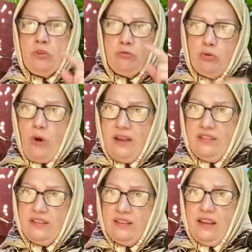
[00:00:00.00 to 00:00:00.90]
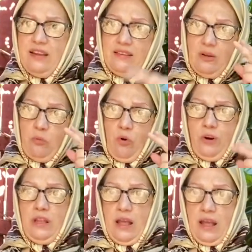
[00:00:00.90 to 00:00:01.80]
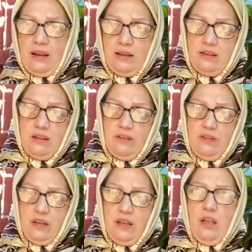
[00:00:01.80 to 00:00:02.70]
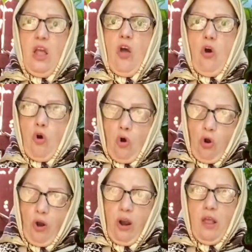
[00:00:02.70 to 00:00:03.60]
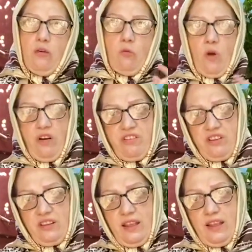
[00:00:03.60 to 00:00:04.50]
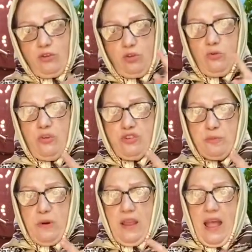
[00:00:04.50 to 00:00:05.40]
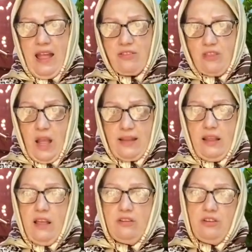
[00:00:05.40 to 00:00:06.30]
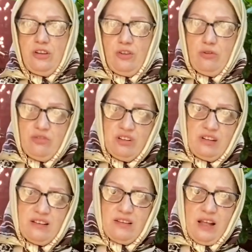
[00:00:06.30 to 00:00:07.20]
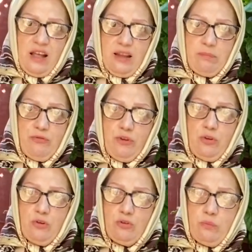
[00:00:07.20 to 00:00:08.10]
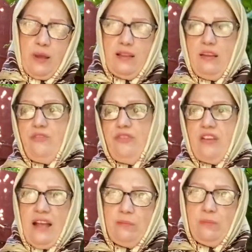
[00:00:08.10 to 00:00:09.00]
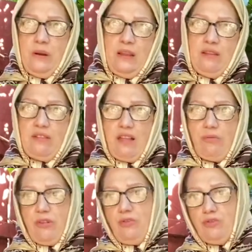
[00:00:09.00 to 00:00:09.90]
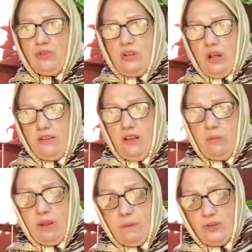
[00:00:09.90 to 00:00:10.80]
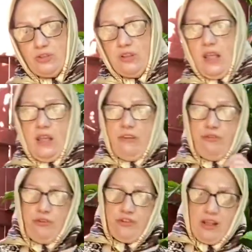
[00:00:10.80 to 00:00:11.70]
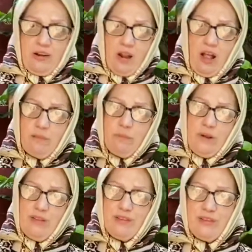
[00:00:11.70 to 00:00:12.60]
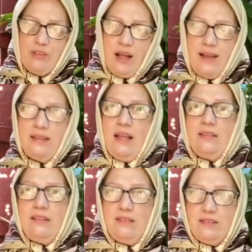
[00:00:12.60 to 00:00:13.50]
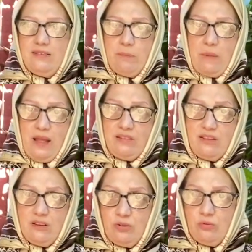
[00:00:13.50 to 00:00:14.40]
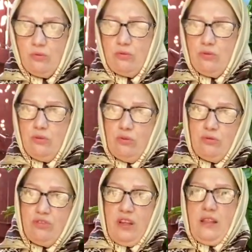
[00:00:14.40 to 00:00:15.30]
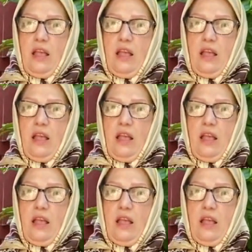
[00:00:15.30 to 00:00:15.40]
twice a day, in the morning and in the evening, or once a day, 2 spray at night. So you can use it at night before you go to bed. If you can't breathe, that's what usually I tell my patient. If you cannot breathe at night, this is the best thing to use it.